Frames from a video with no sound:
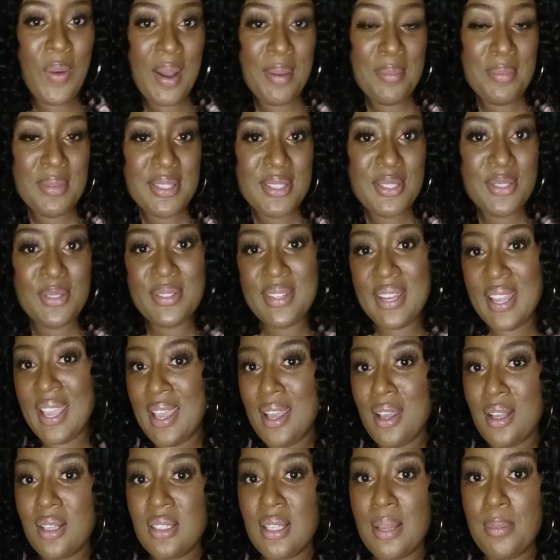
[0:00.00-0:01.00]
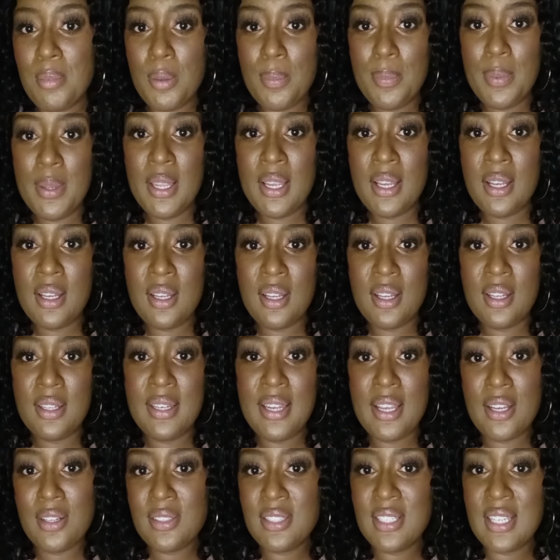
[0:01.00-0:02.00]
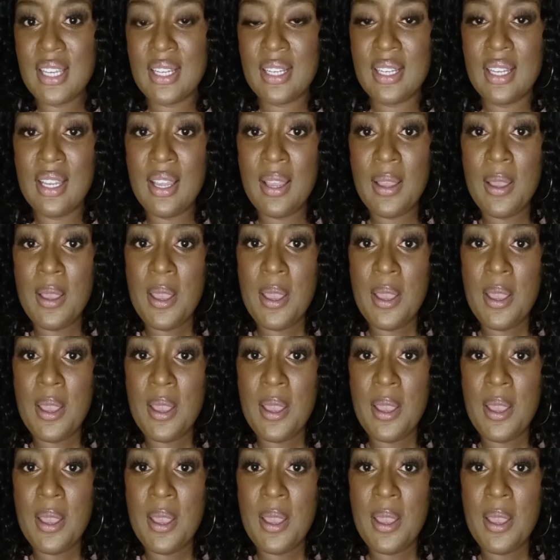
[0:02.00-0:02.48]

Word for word: I'm gonna do nails, I'm gonna be a, a nail tech